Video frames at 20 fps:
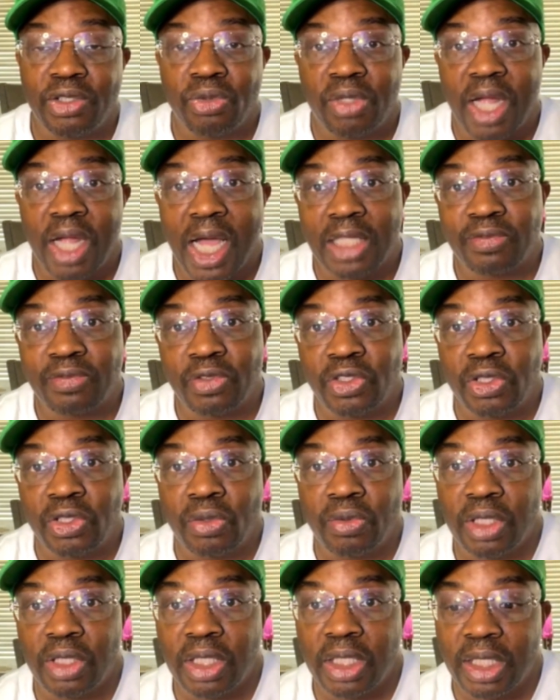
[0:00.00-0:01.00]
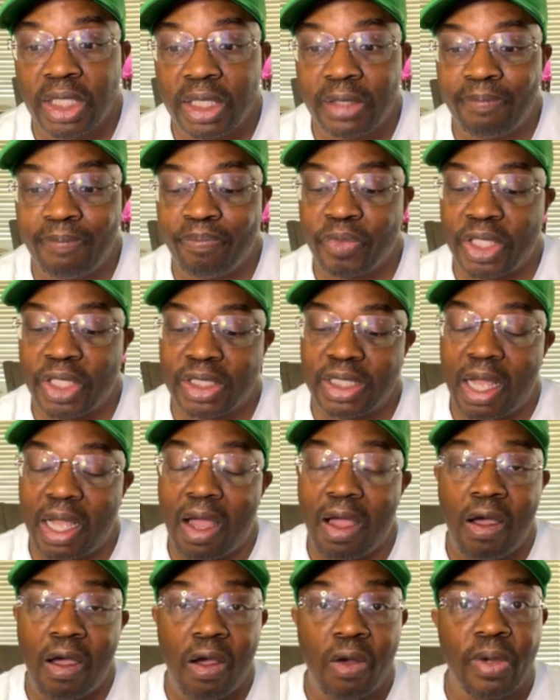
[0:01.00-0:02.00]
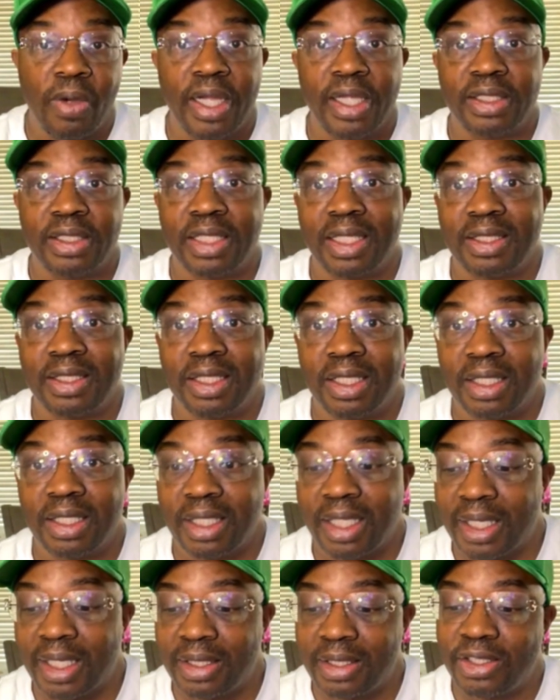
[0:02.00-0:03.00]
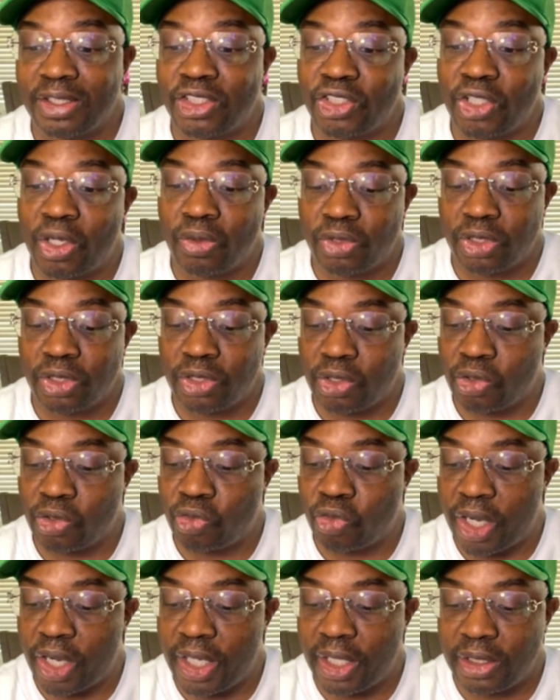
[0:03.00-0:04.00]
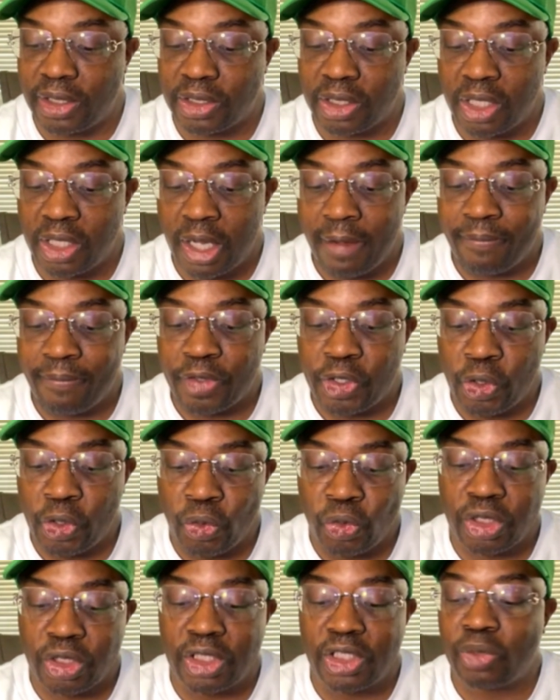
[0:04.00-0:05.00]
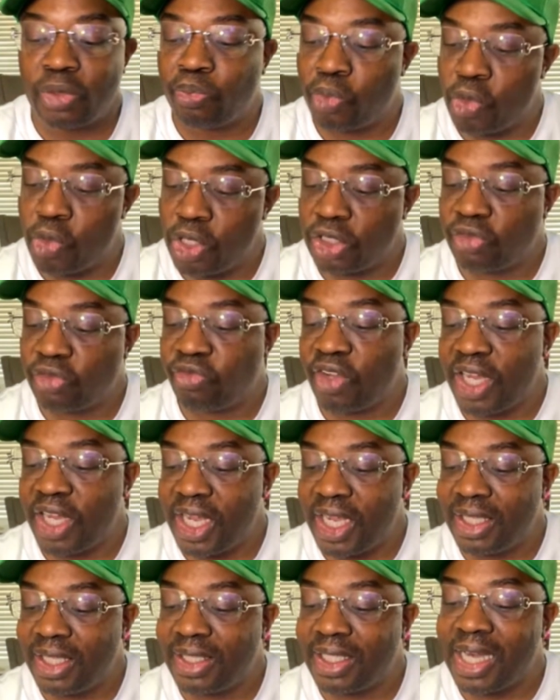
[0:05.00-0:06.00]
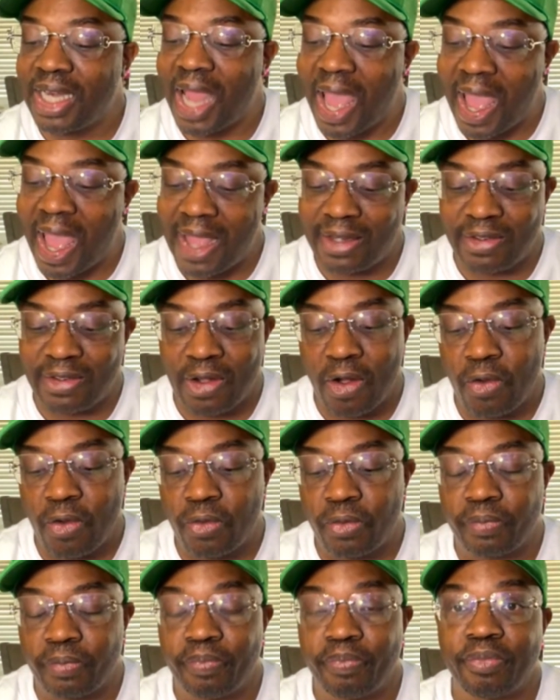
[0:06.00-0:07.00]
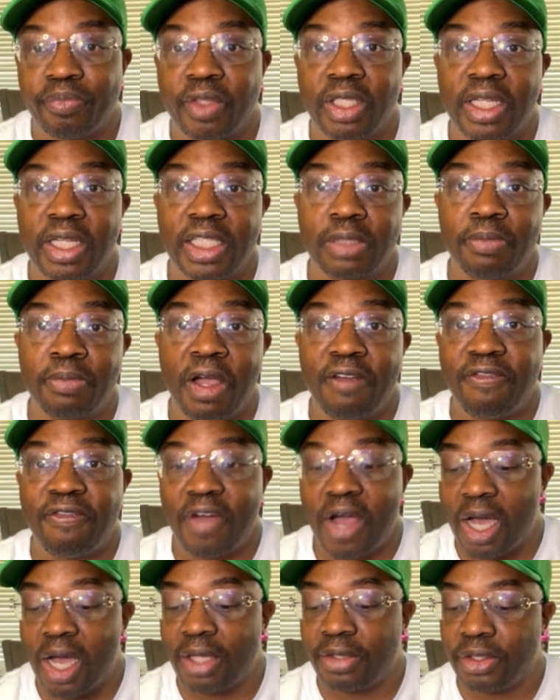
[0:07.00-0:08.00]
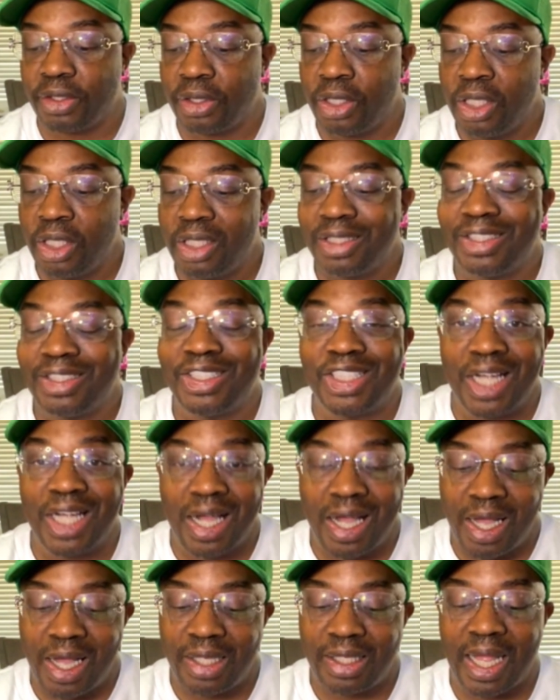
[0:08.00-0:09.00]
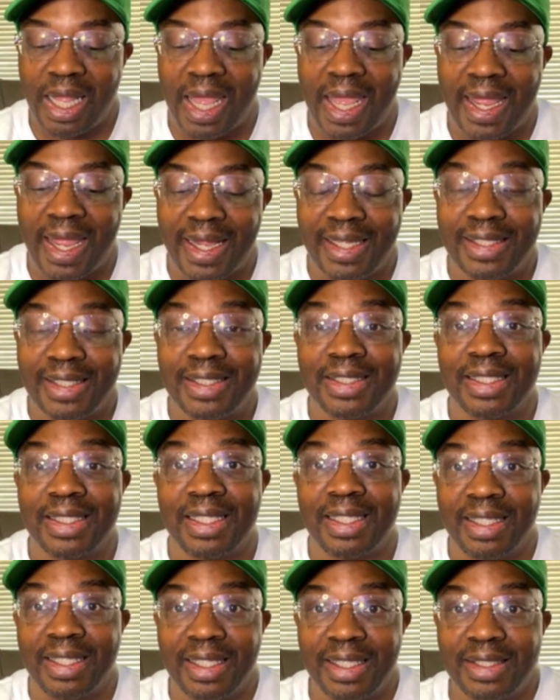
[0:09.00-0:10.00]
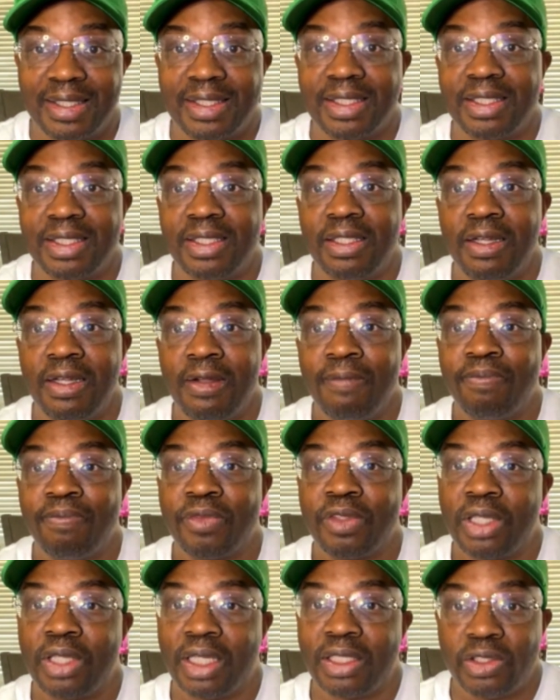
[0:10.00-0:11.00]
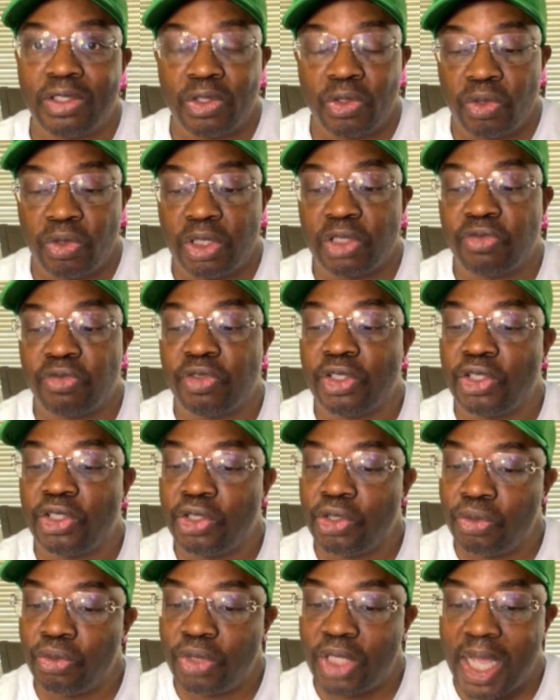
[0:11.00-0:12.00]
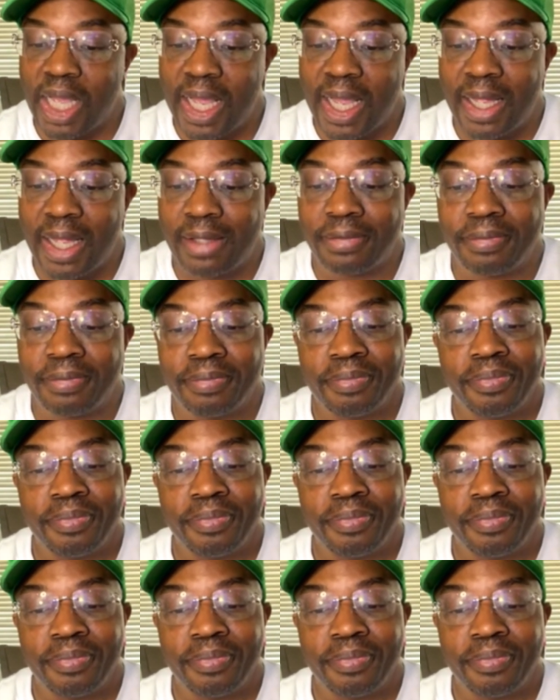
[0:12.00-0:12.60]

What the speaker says: you guys for tuning in. As always, I dedicate this show to the greatest Houston sports fan that I know, and that's my father, John H. Lindsay. I do this for you, Dad.